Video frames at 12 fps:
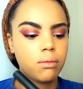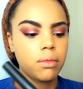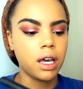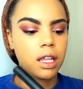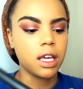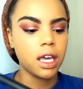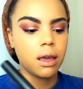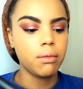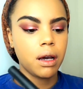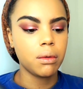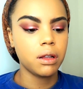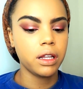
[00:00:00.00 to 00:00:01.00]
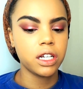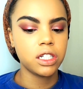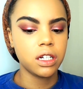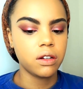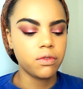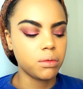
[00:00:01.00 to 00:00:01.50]
by the K-pop
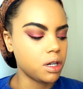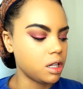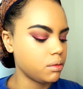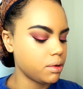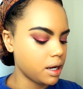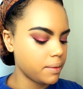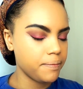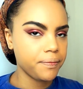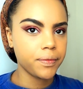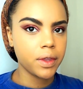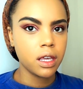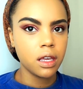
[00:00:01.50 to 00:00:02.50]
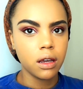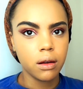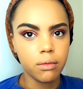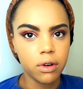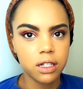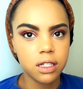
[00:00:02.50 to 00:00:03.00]
collection from ColourPop
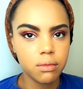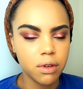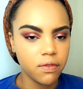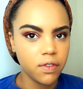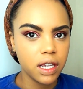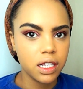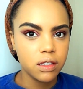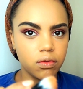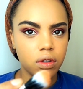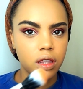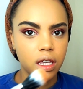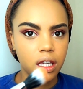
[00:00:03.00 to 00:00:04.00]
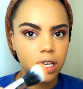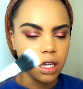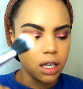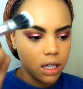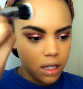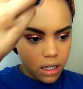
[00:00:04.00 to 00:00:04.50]
and bronze up my face with
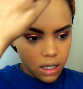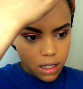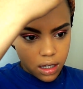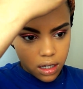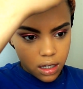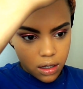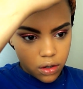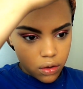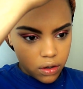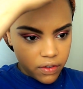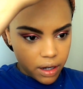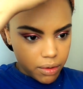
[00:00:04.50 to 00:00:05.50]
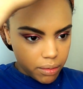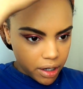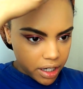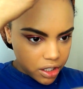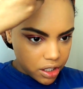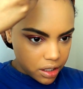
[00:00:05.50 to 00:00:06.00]
a dual fiber
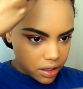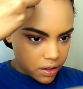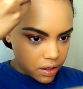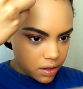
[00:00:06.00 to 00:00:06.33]
brush.